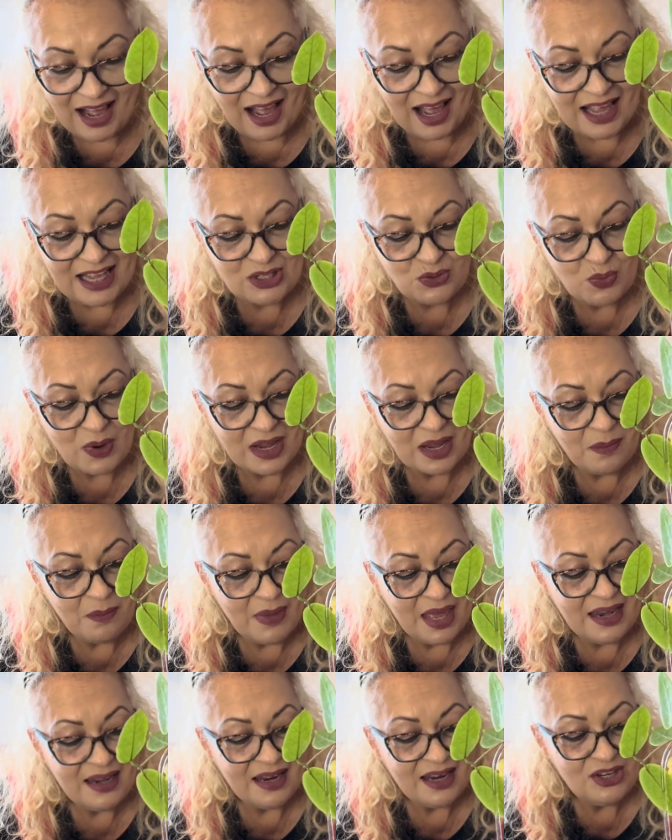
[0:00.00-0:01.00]
It's
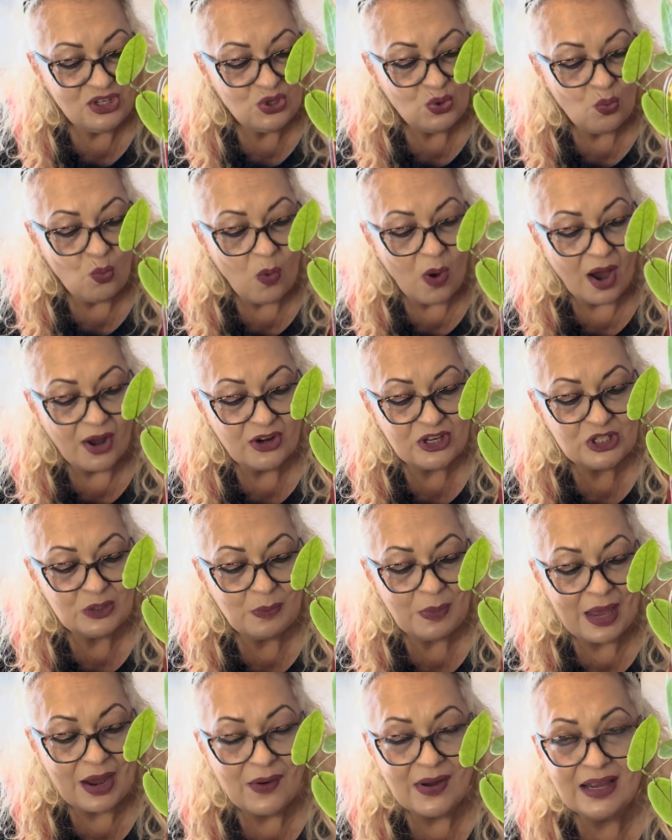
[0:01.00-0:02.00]
recommended to water
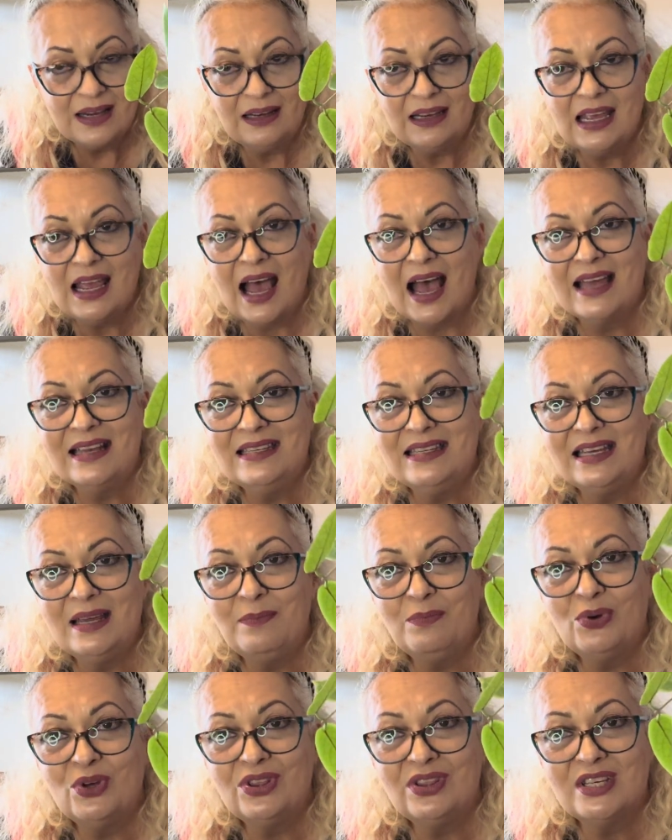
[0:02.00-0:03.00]
sparingly. I
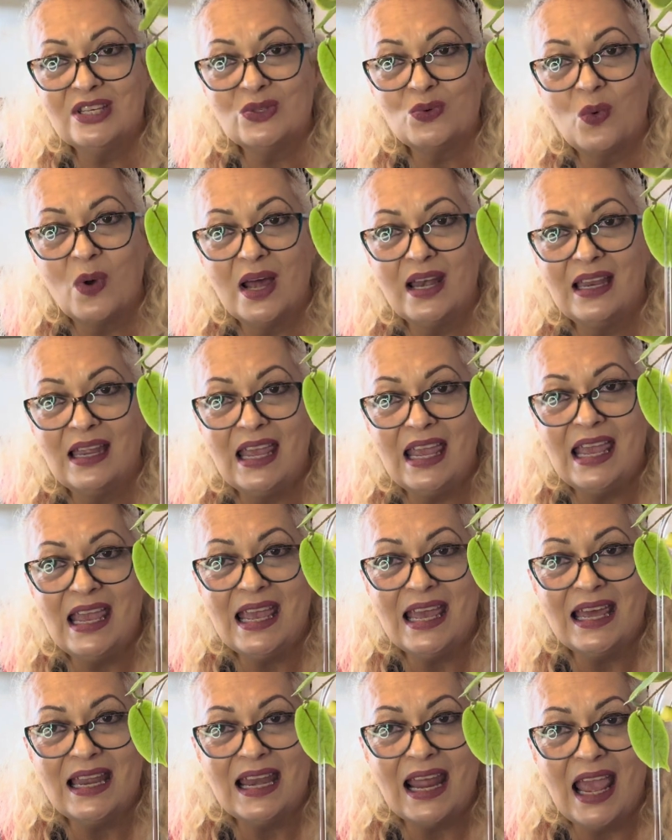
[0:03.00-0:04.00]
did put this one
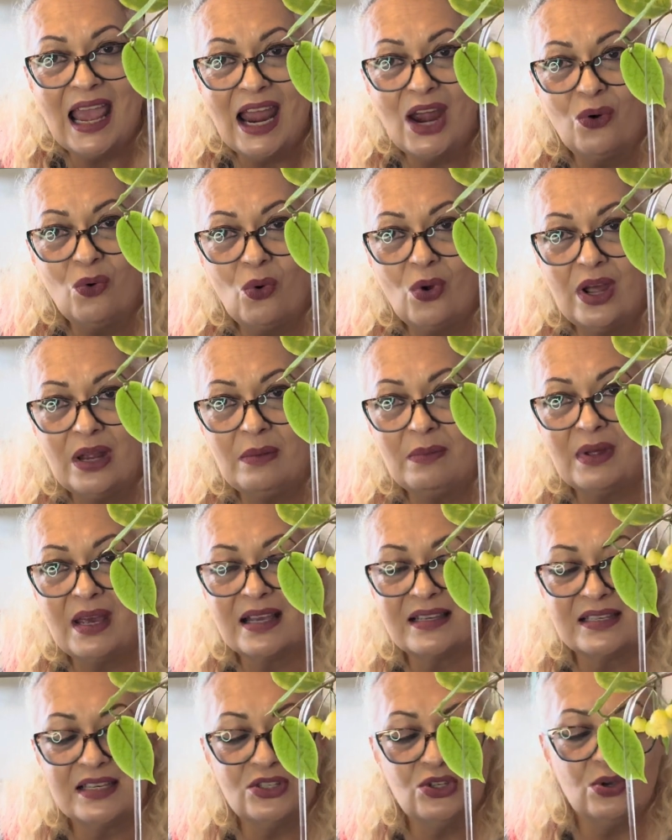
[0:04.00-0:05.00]
in aeroid
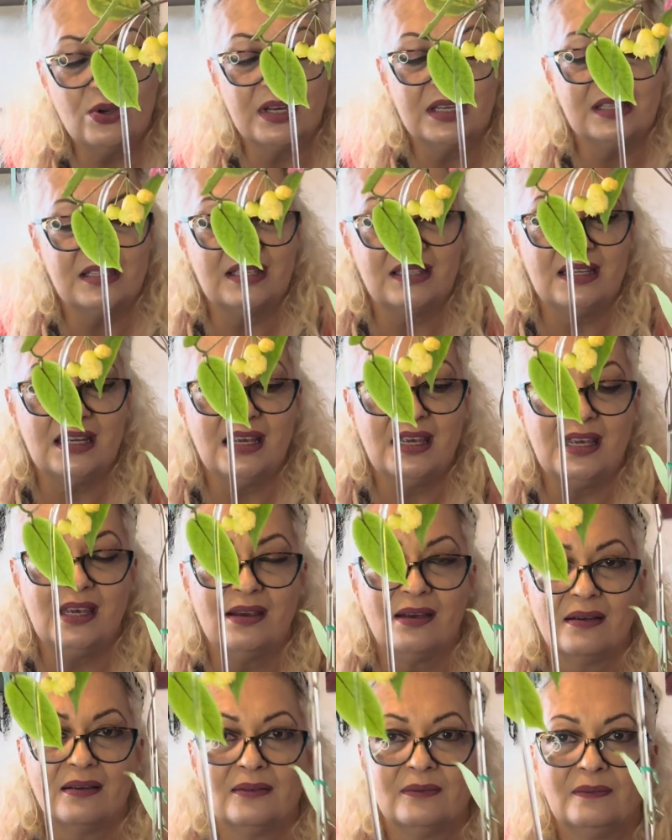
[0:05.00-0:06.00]
mix, as you can see
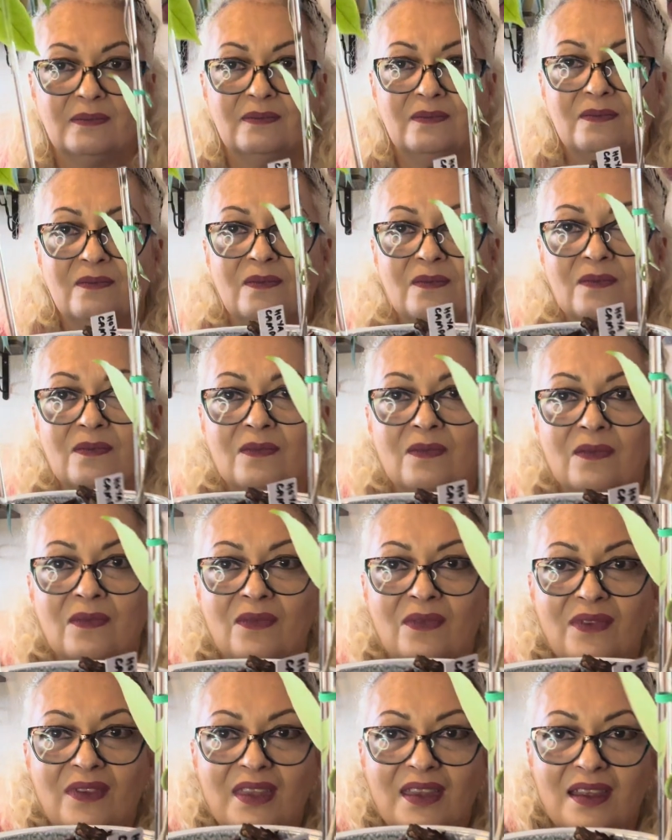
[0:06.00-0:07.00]
here.
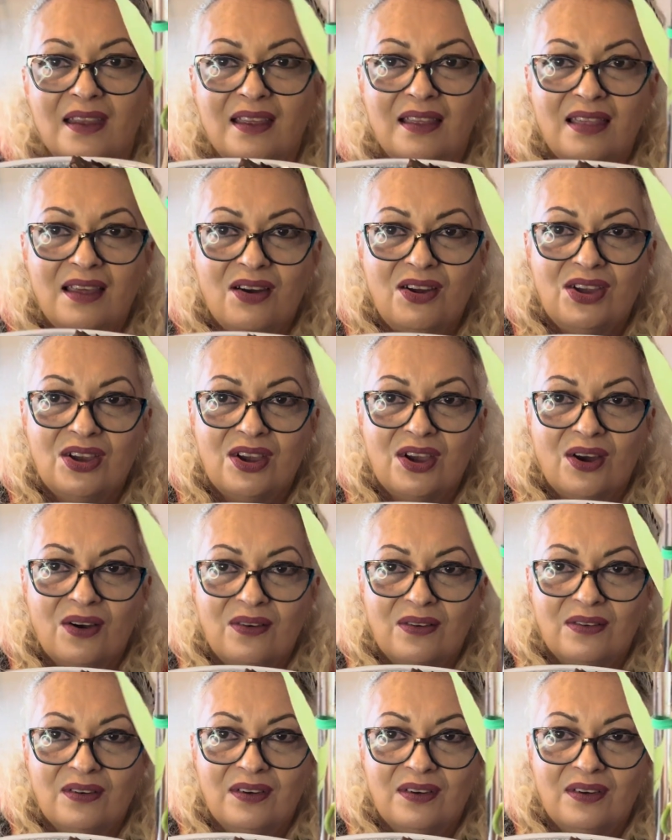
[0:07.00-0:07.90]
There you go.